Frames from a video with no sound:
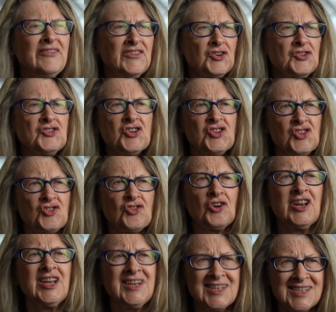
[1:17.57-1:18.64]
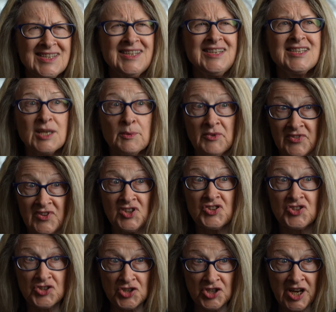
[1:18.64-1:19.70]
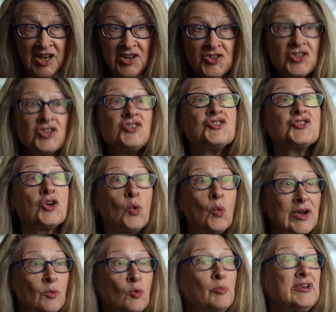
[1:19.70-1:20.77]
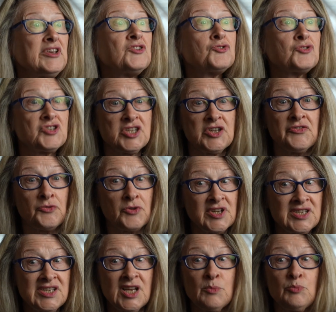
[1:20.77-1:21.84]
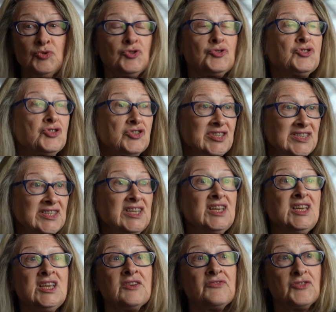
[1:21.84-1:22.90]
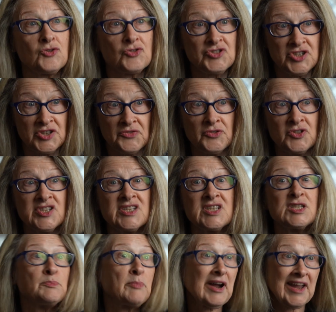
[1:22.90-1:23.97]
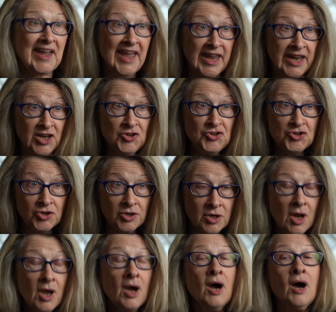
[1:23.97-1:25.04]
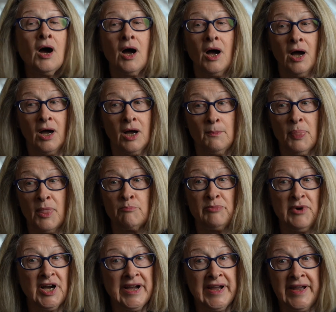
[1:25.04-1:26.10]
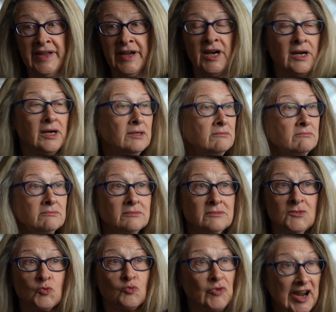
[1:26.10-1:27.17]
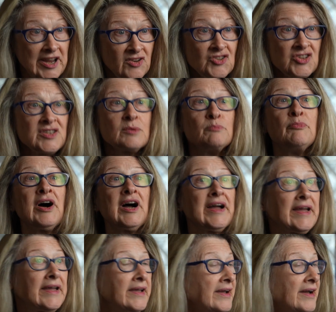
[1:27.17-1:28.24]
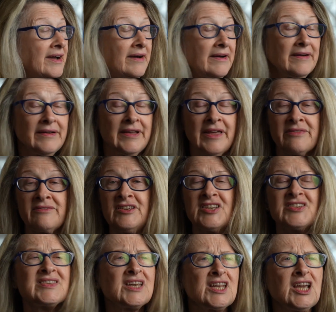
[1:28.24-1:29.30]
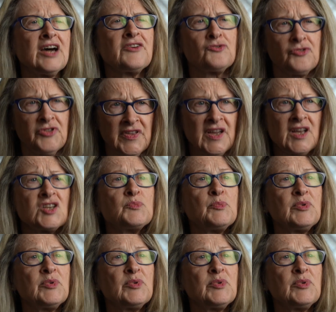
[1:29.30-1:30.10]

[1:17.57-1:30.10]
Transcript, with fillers: They're just starting to see some of these changes, so it will be interesting, for example, to see if there's differences by age, uh, by uh, race, by uh, ethnicity, other things.